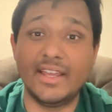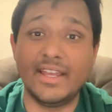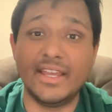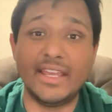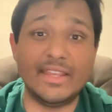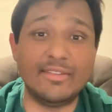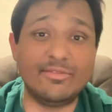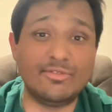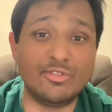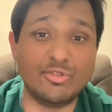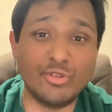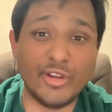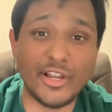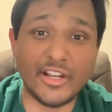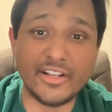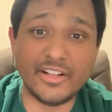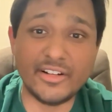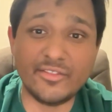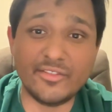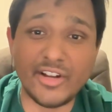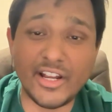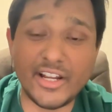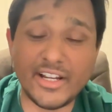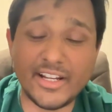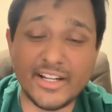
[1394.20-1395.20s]
If you get it
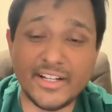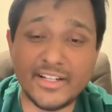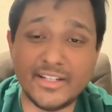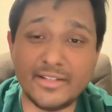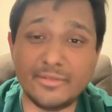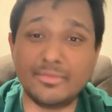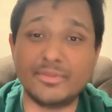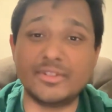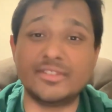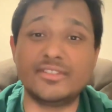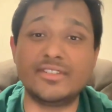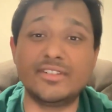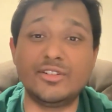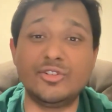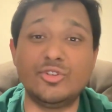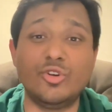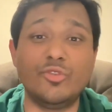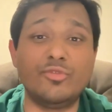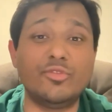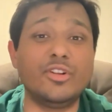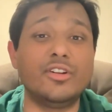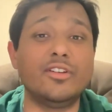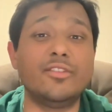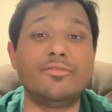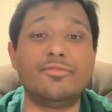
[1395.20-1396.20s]
right, 80%, you
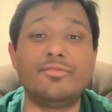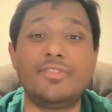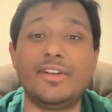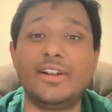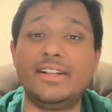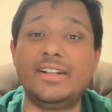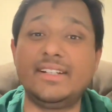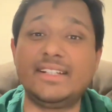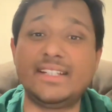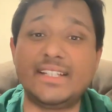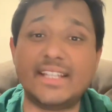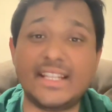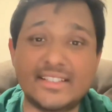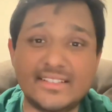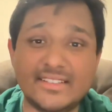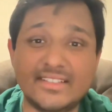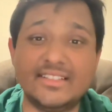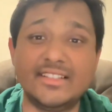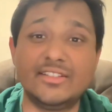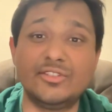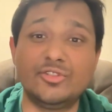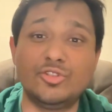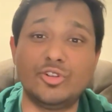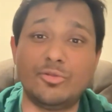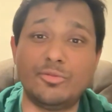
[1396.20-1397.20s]
have done a
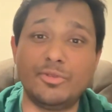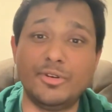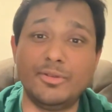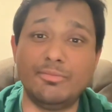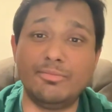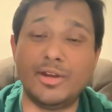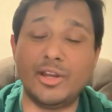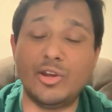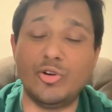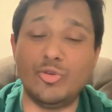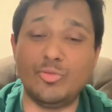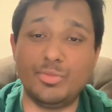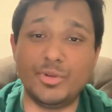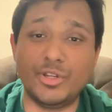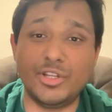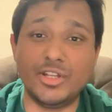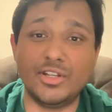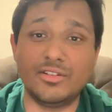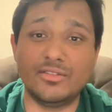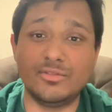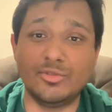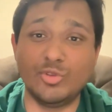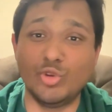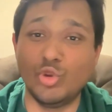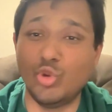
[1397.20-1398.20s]
fantastic job, in my
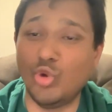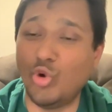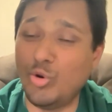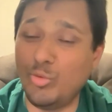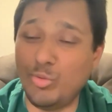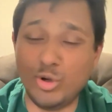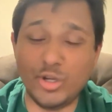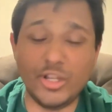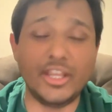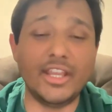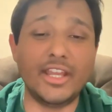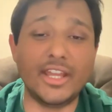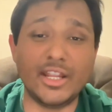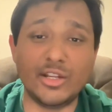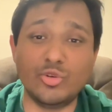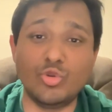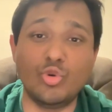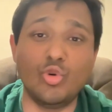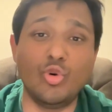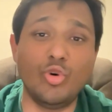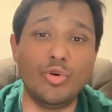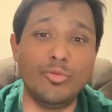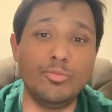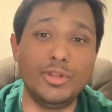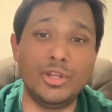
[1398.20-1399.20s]
opinion. Nobody can
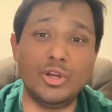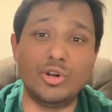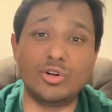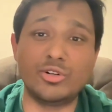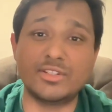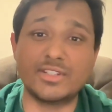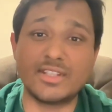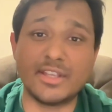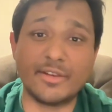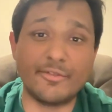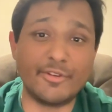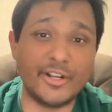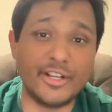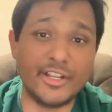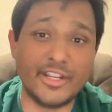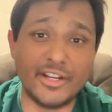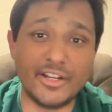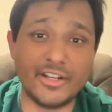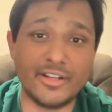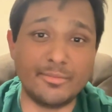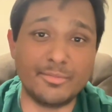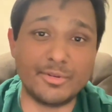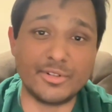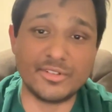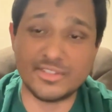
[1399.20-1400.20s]
go beyond
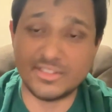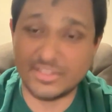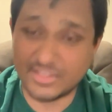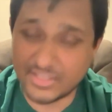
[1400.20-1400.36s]
70-80%.